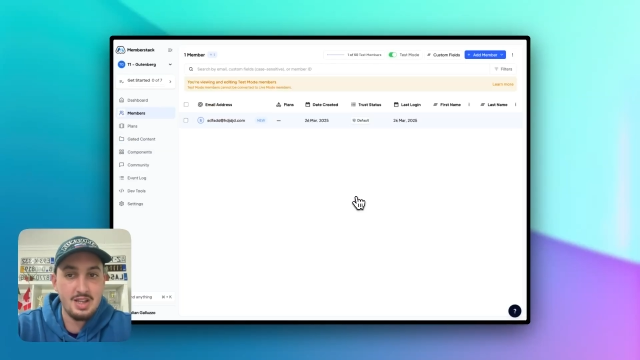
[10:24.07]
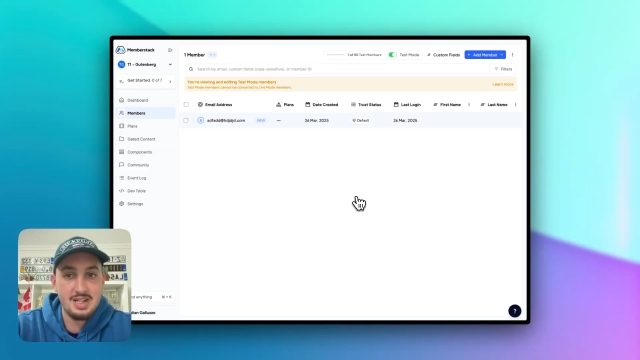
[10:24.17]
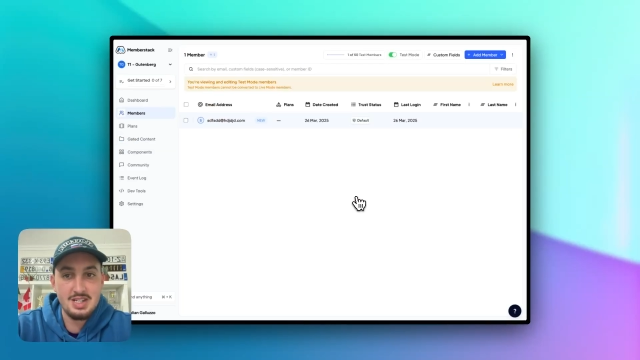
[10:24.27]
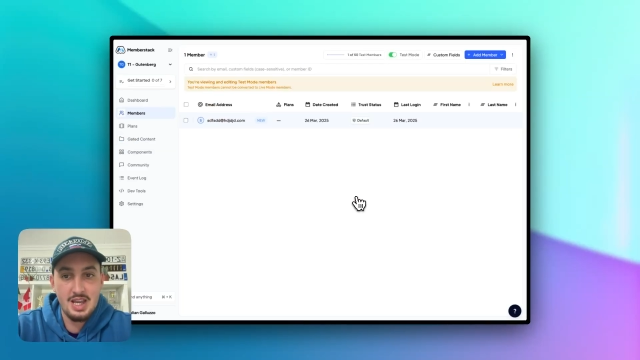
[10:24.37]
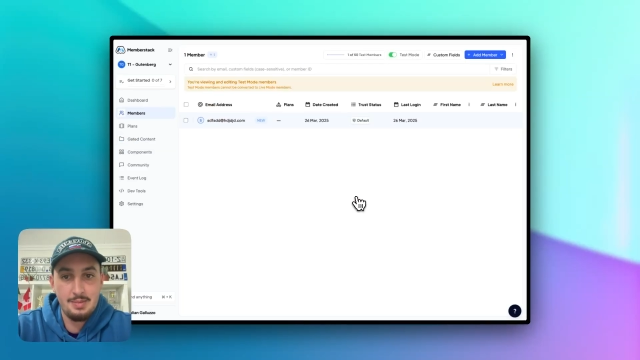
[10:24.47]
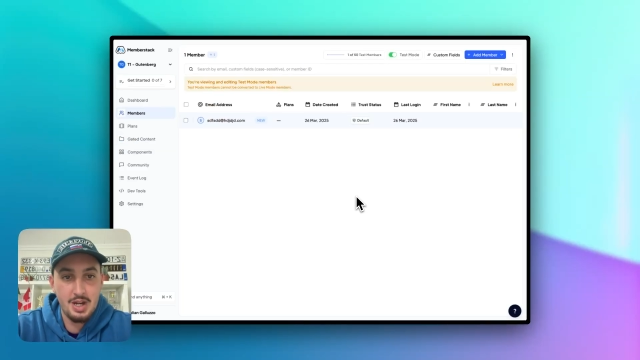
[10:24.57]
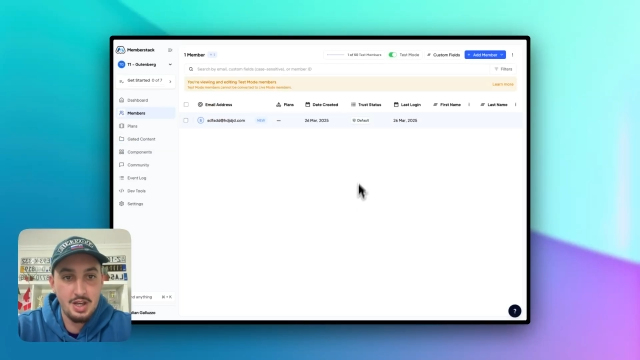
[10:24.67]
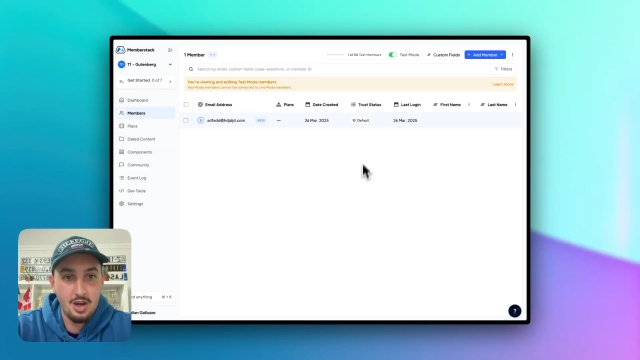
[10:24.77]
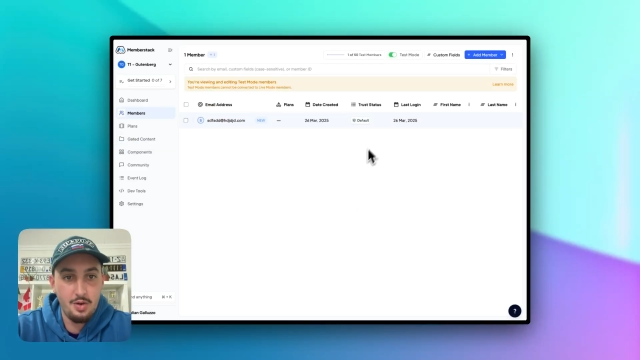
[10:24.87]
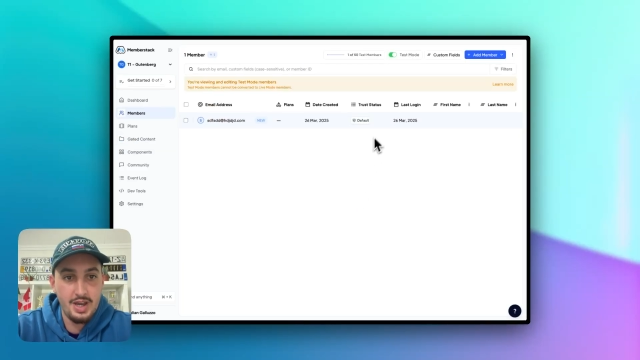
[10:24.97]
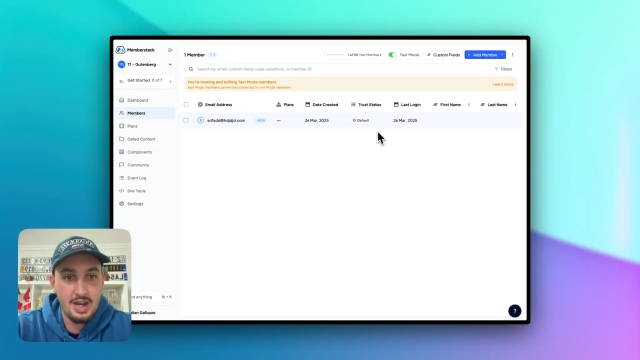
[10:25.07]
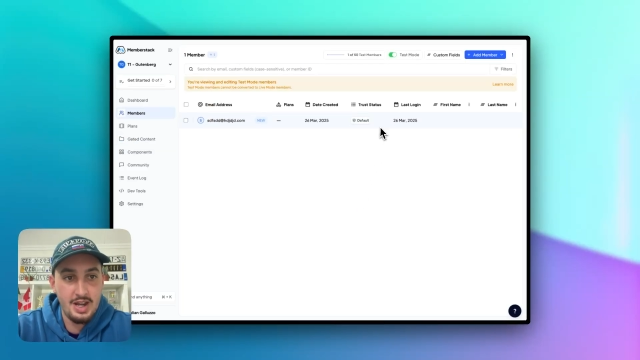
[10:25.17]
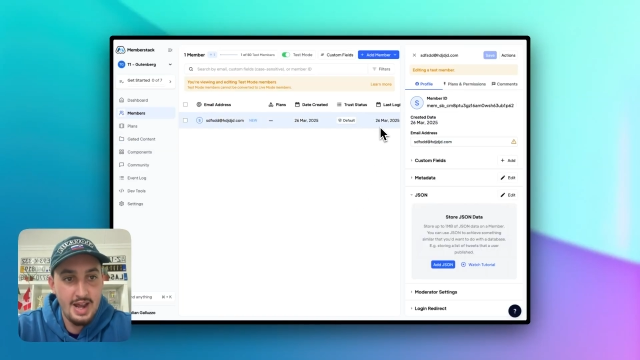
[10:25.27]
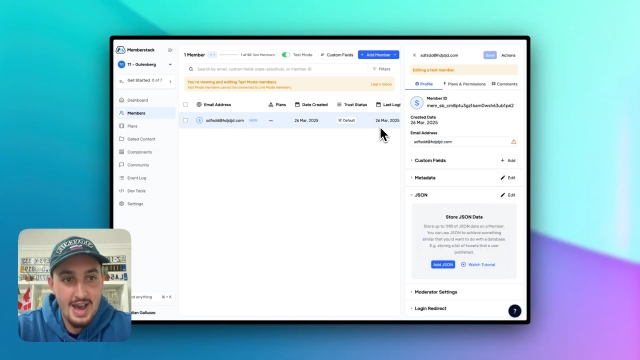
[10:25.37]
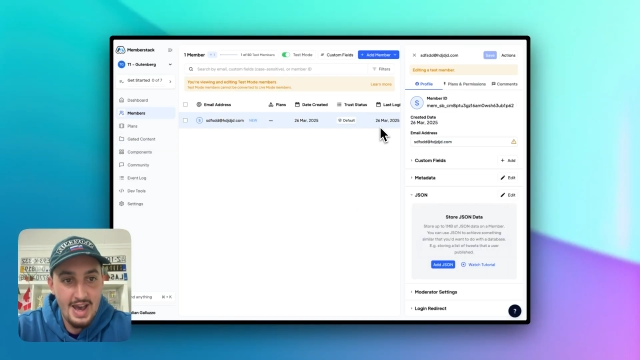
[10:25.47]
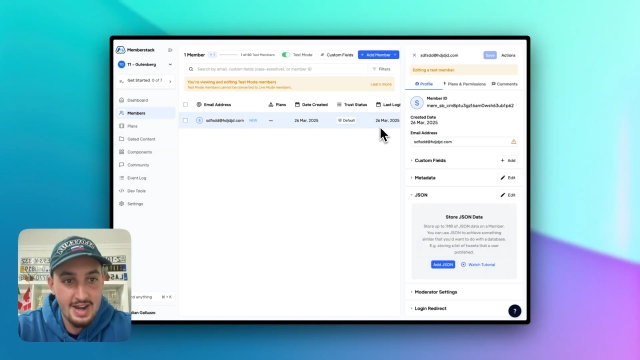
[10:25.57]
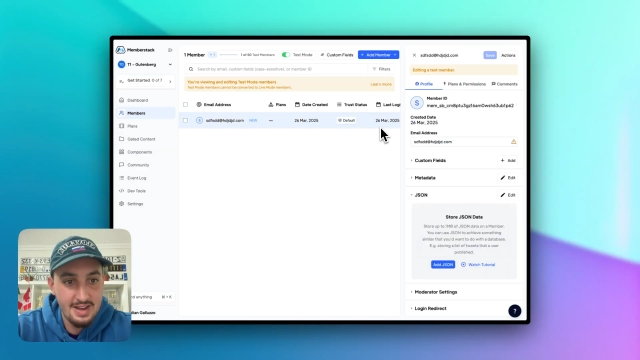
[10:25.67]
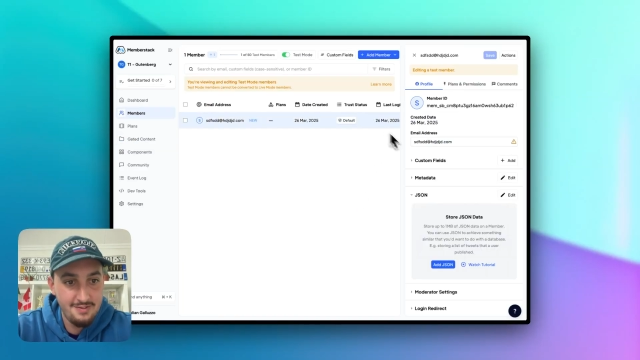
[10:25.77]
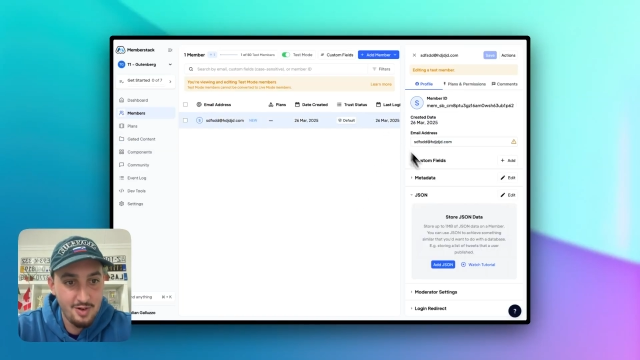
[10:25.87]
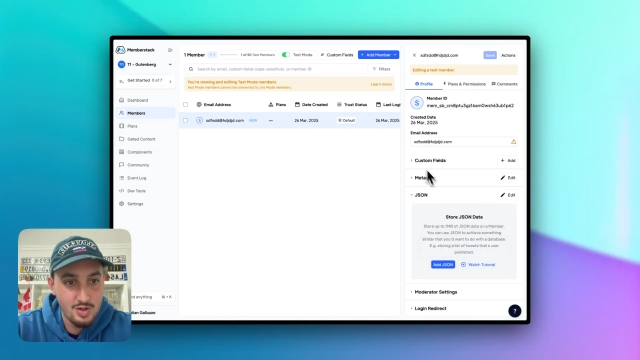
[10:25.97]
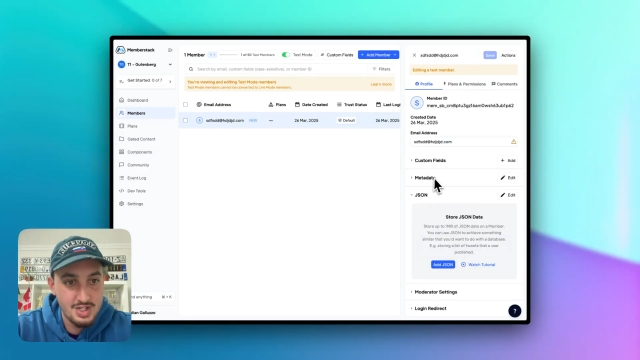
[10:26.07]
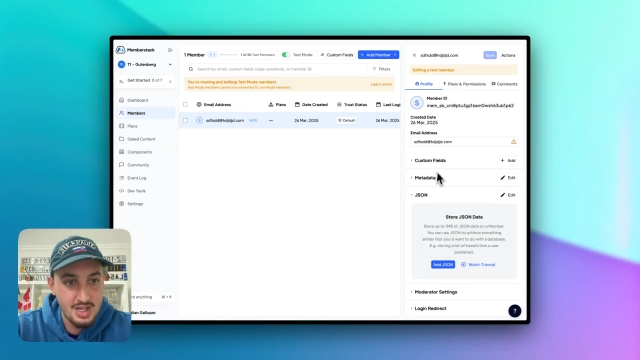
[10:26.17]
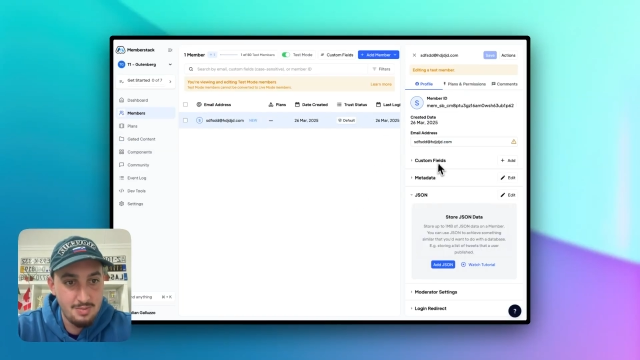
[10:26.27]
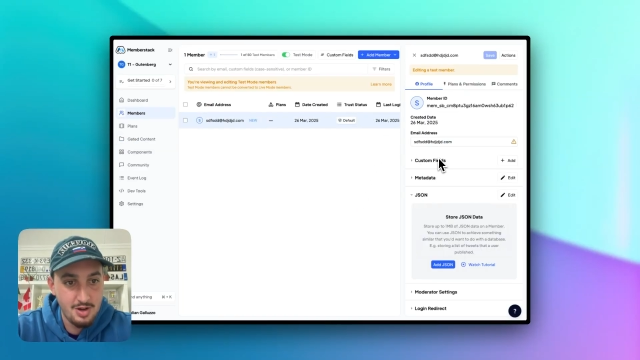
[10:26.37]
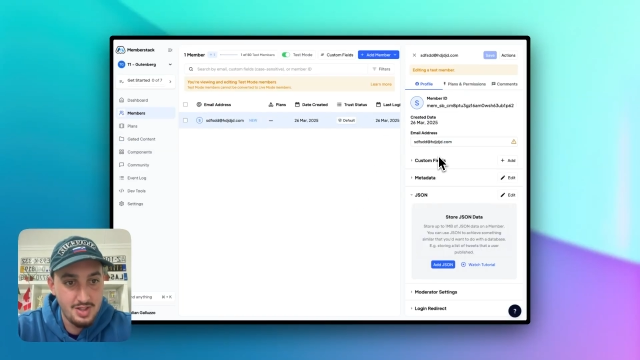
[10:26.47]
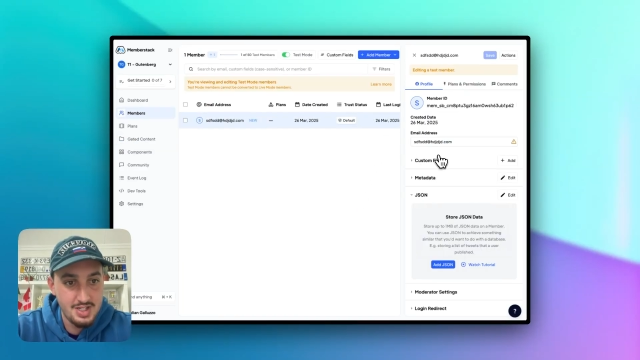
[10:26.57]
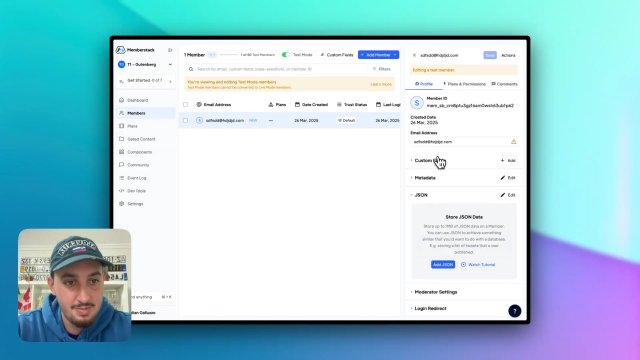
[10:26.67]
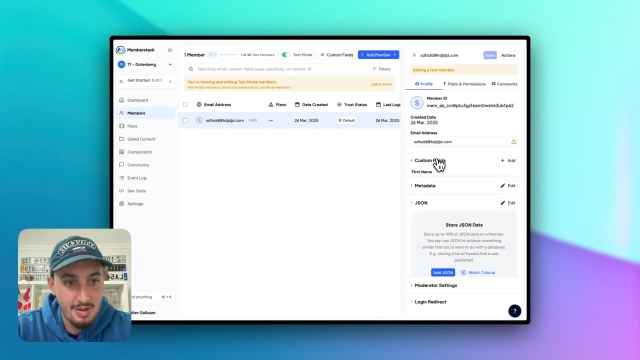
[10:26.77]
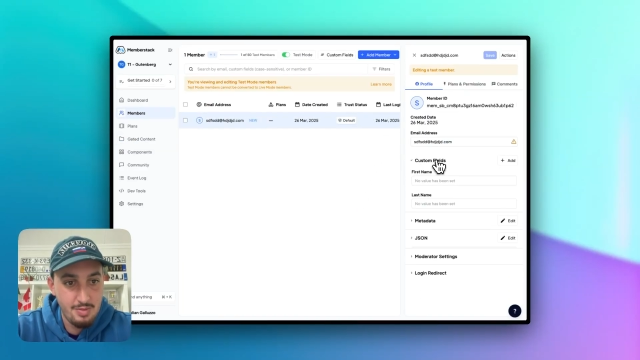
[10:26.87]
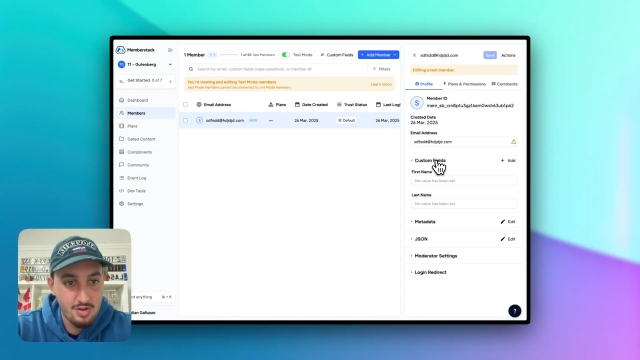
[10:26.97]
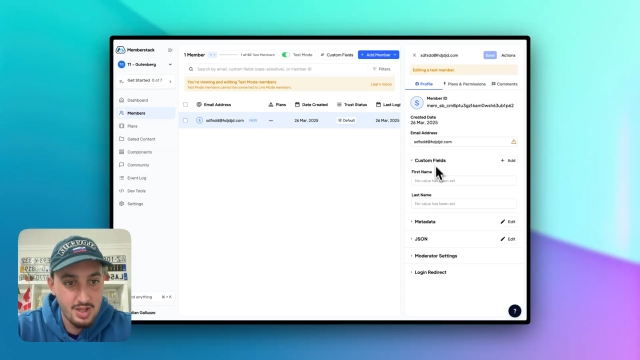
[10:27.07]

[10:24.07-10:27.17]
let's say I'm going to go in and add a first name on this member.